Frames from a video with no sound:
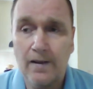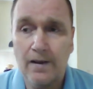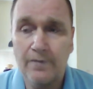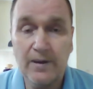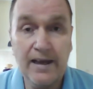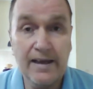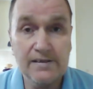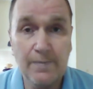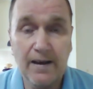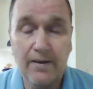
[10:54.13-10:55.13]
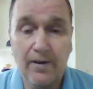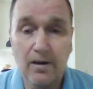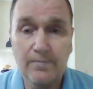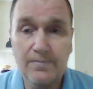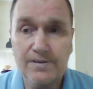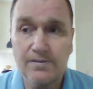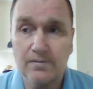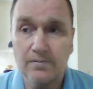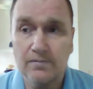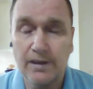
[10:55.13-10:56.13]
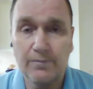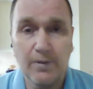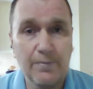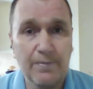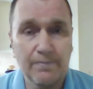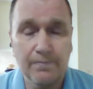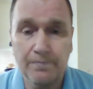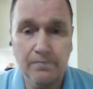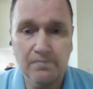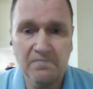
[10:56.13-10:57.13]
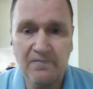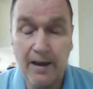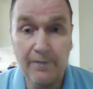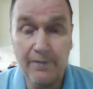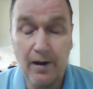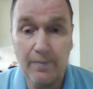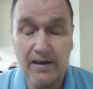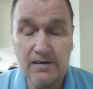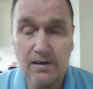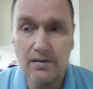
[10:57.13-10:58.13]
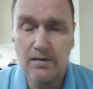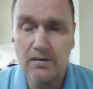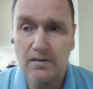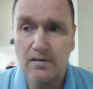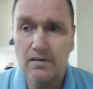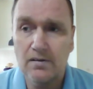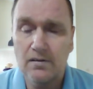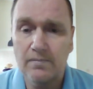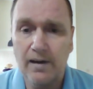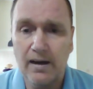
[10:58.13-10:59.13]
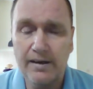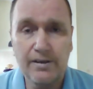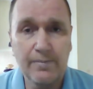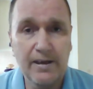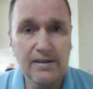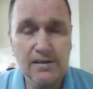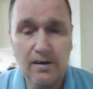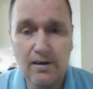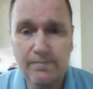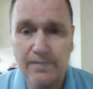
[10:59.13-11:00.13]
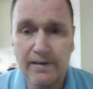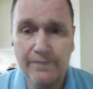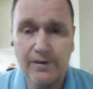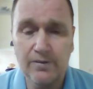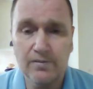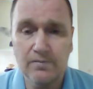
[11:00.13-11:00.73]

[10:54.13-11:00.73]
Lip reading: If we get to bear arms, then we'd fare far better. But in the meantime, if you